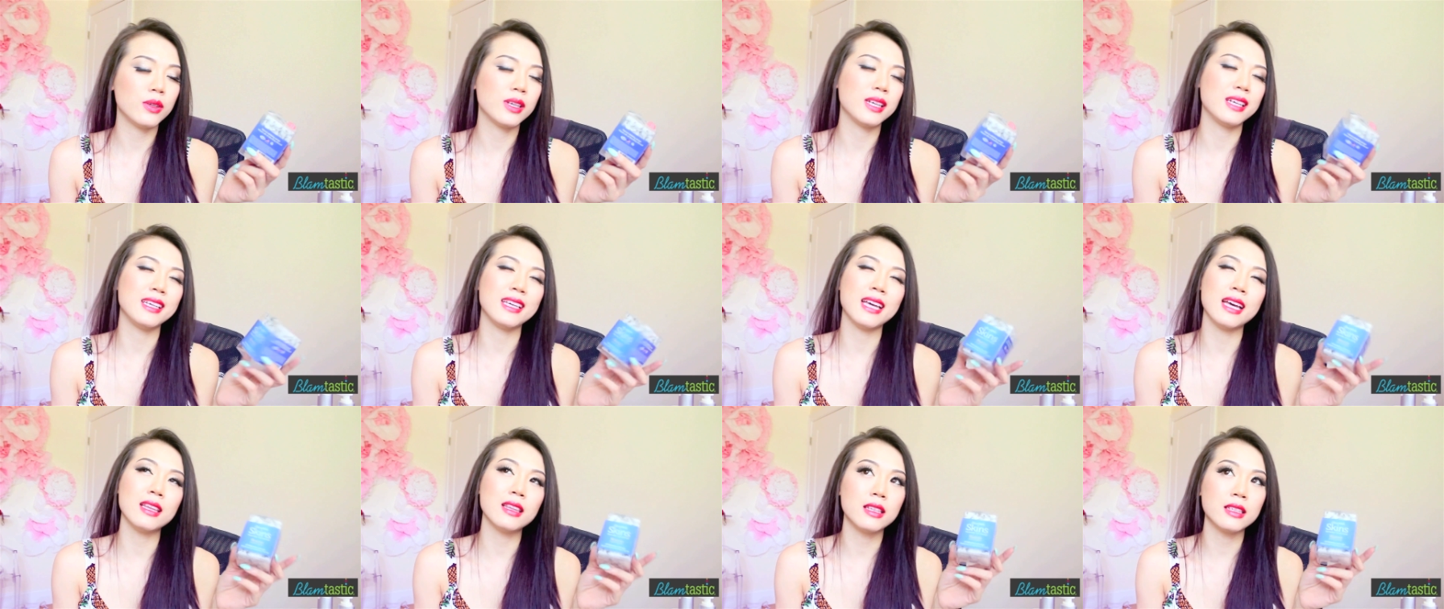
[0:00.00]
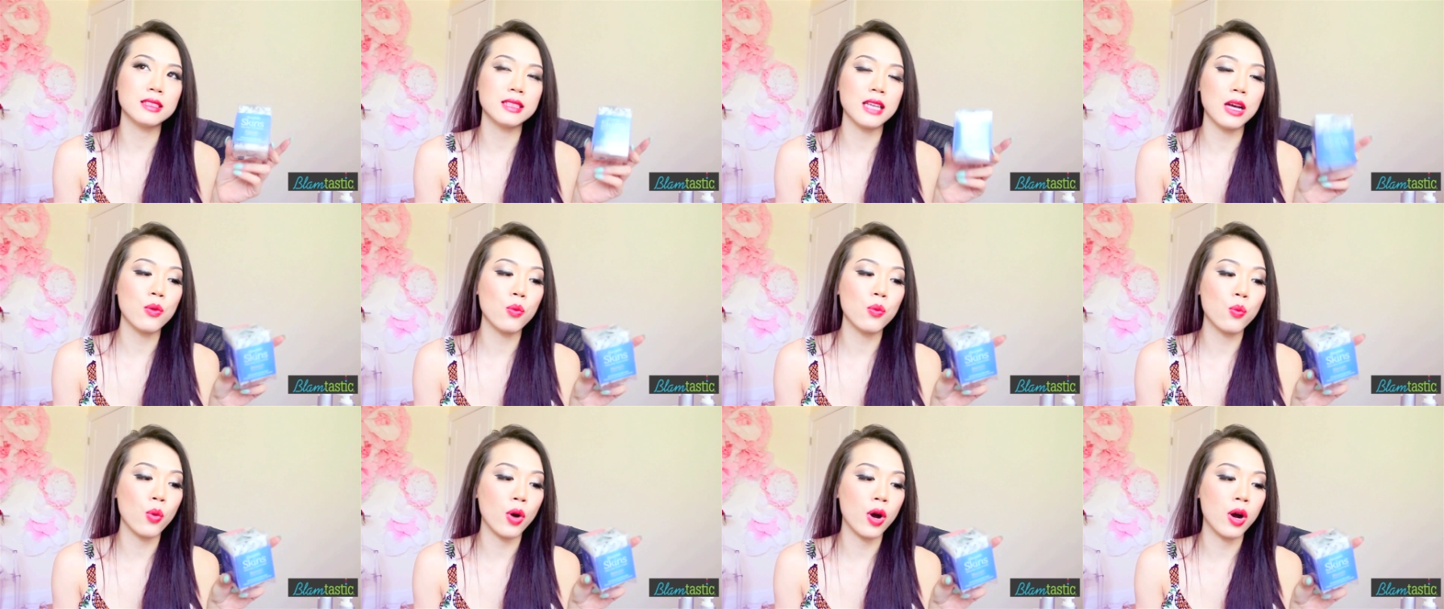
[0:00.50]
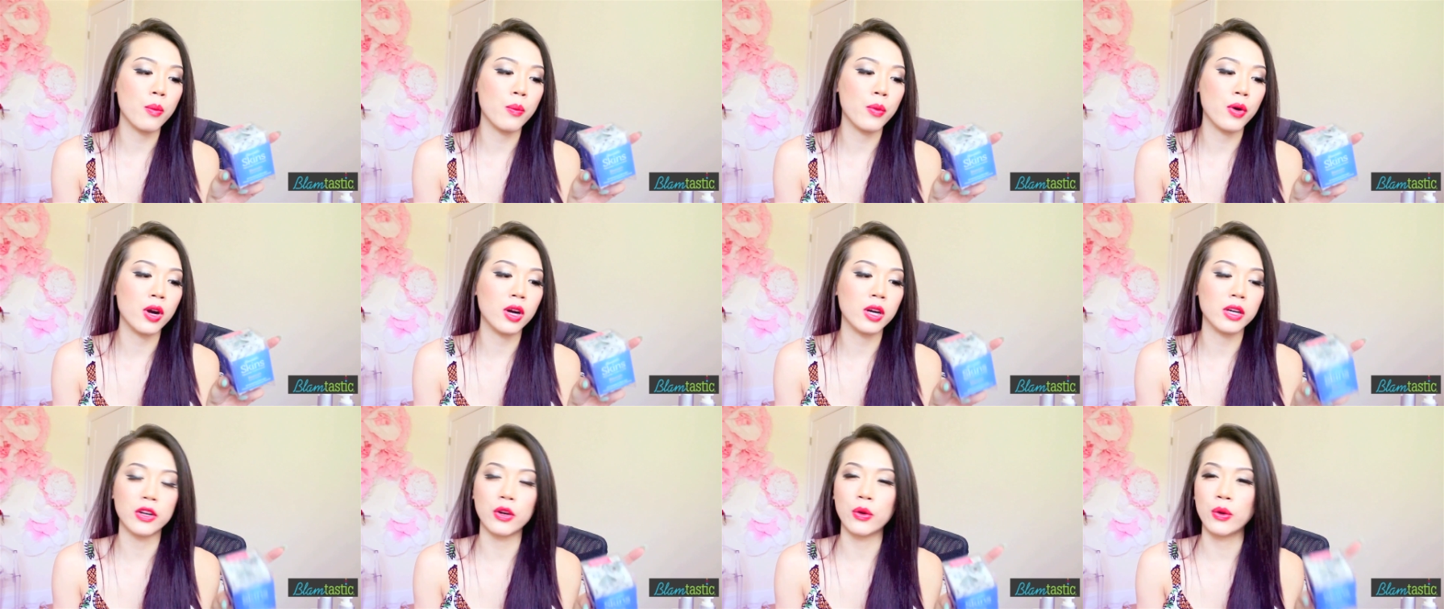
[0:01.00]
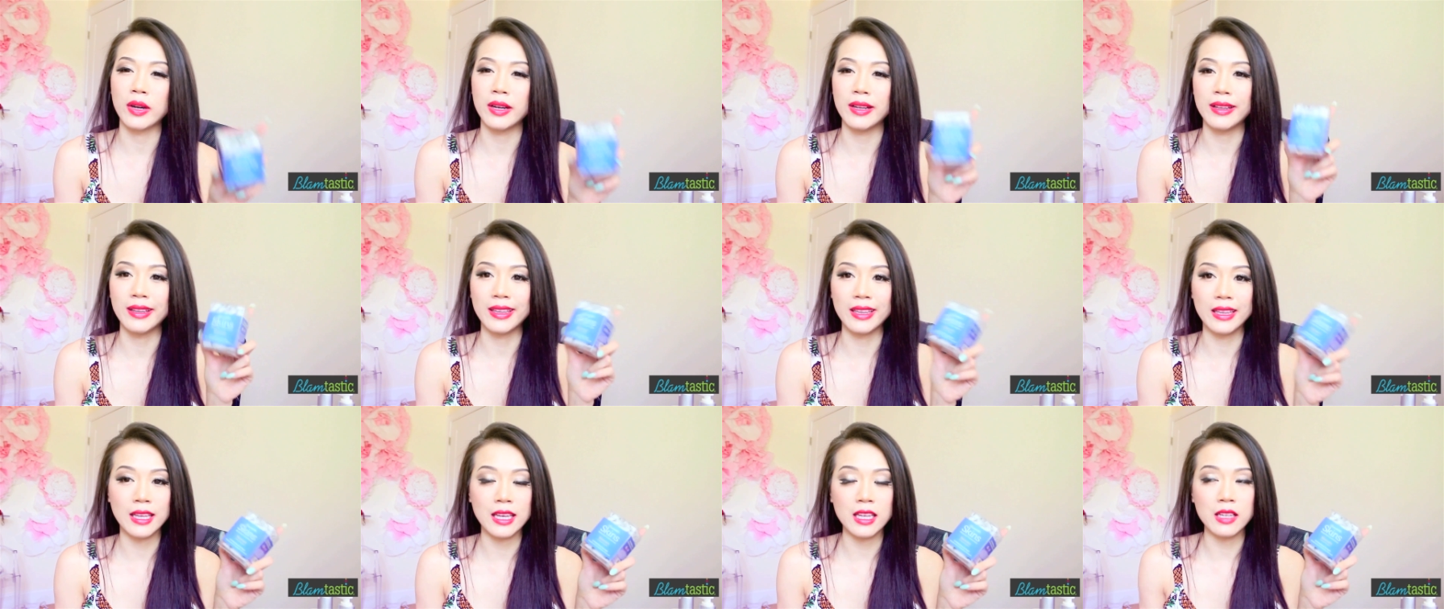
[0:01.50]
can get this at Walmart or at
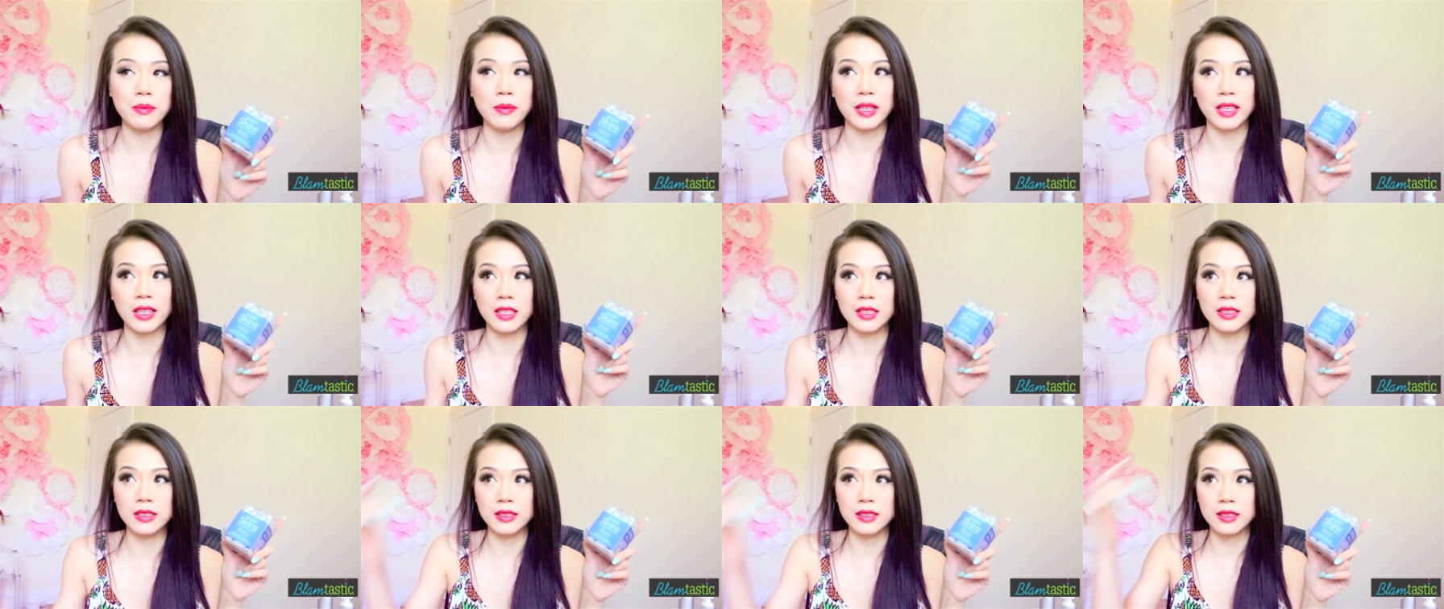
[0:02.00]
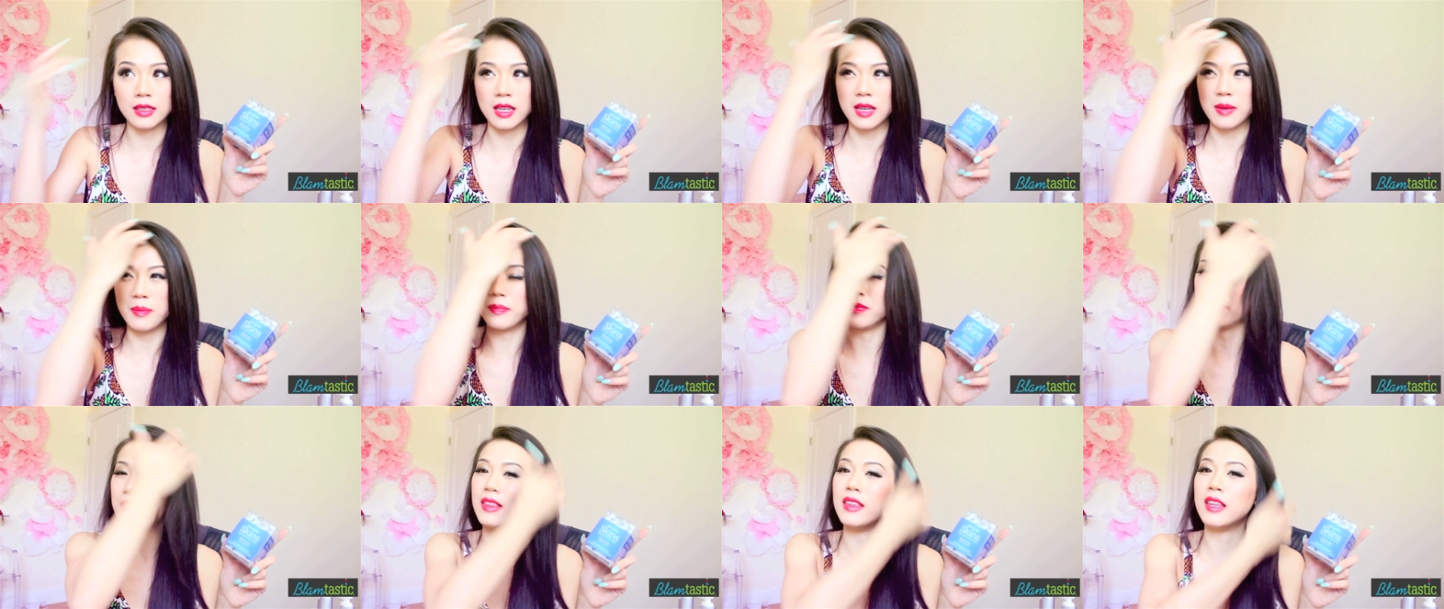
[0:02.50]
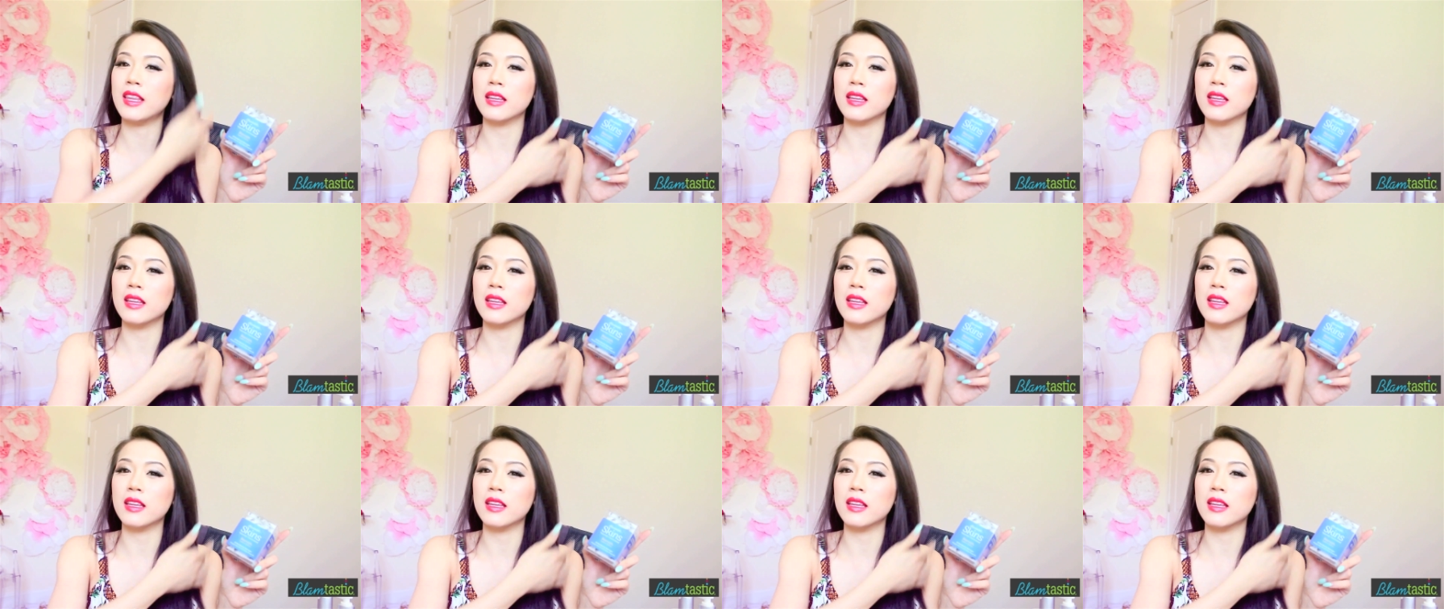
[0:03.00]
Lynn because um,